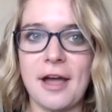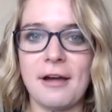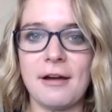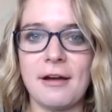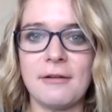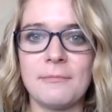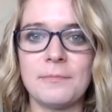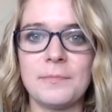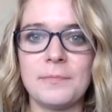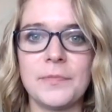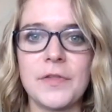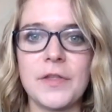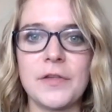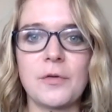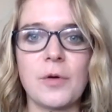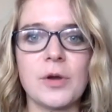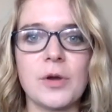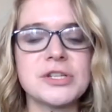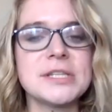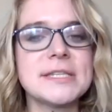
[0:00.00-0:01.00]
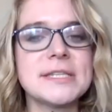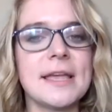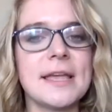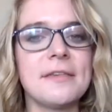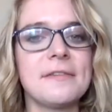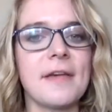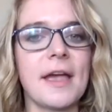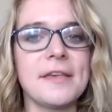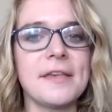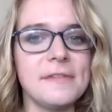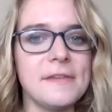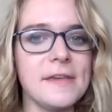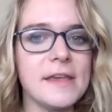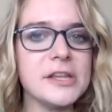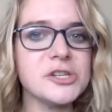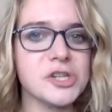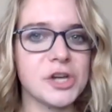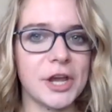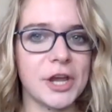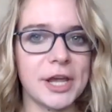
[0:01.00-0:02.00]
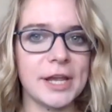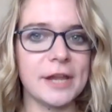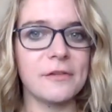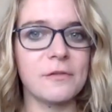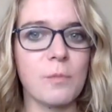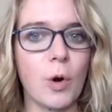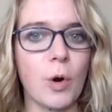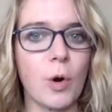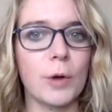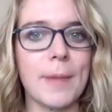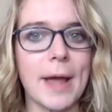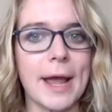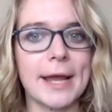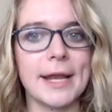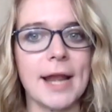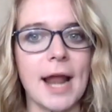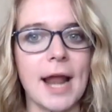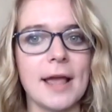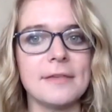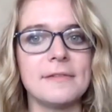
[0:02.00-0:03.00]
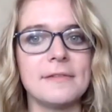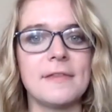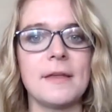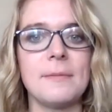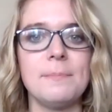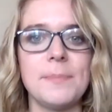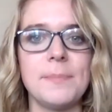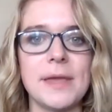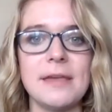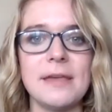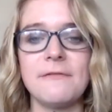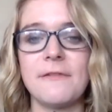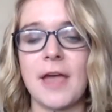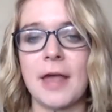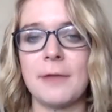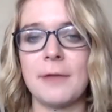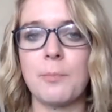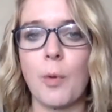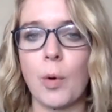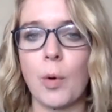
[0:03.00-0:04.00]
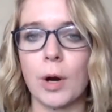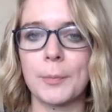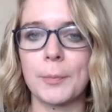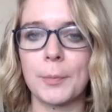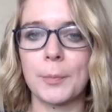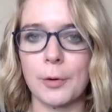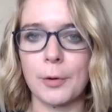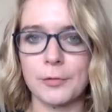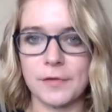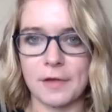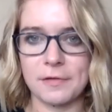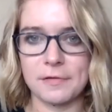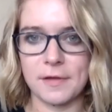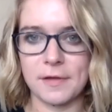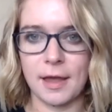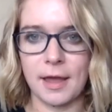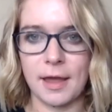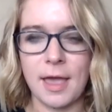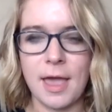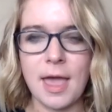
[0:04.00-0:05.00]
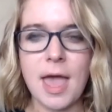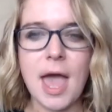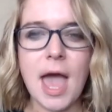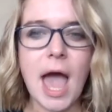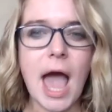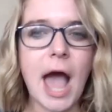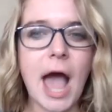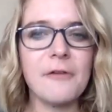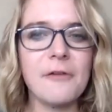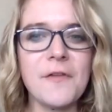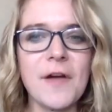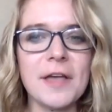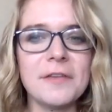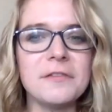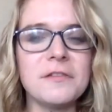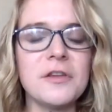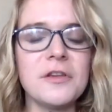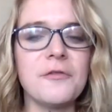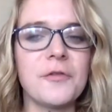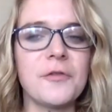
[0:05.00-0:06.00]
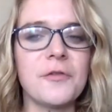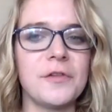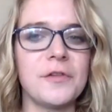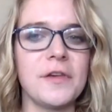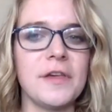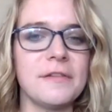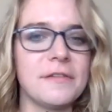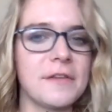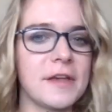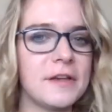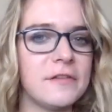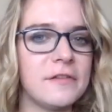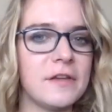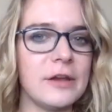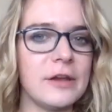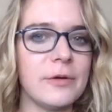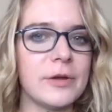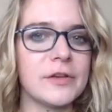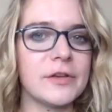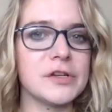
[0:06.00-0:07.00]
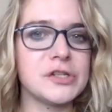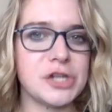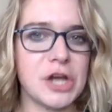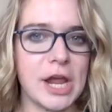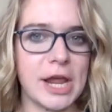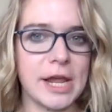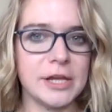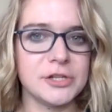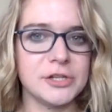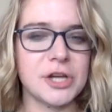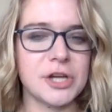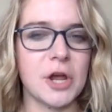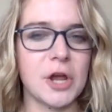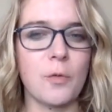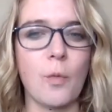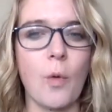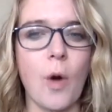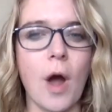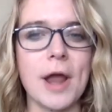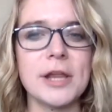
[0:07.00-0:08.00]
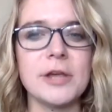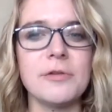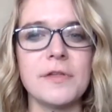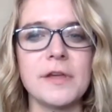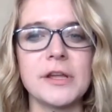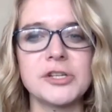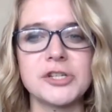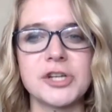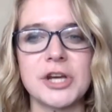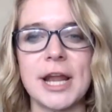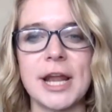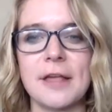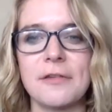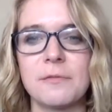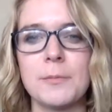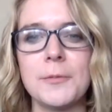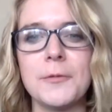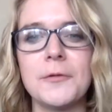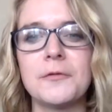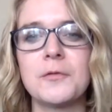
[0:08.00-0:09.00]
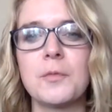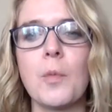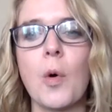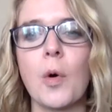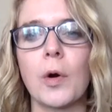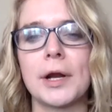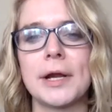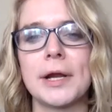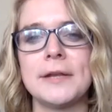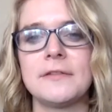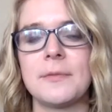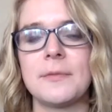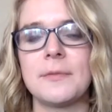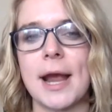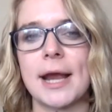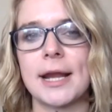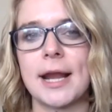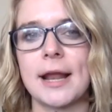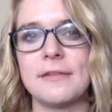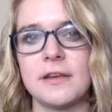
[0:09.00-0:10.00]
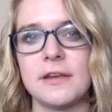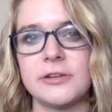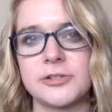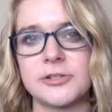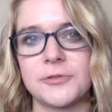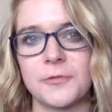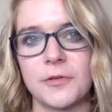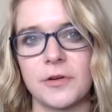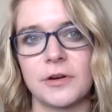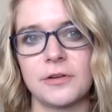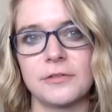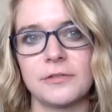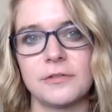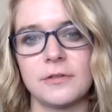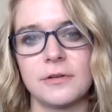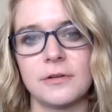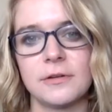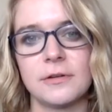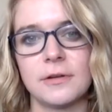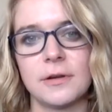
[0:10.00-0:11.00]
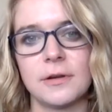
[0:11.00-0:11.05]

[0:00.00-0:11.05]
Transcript: Um, this question says, I see chicken is more mechanized than beef and pork processing. How fast do you foresee this continuing to change? And why do you think chicken has moved more into mechanization first?